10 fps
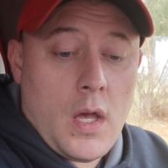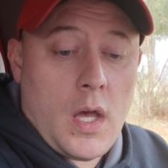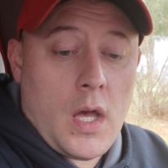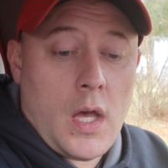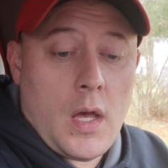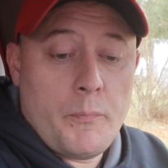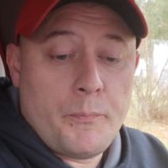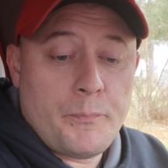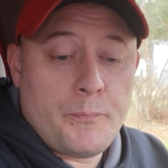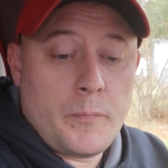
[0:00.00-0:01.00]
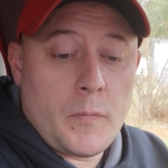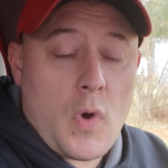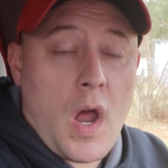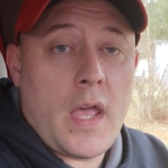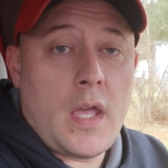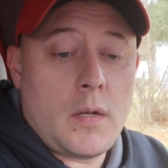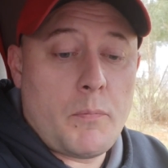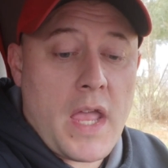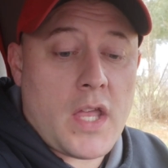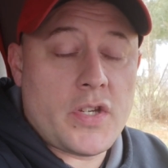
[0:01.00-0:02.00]
Ryan
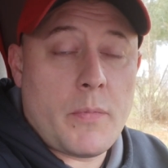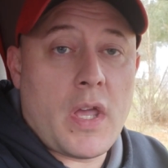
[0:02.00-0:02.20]
Blankenship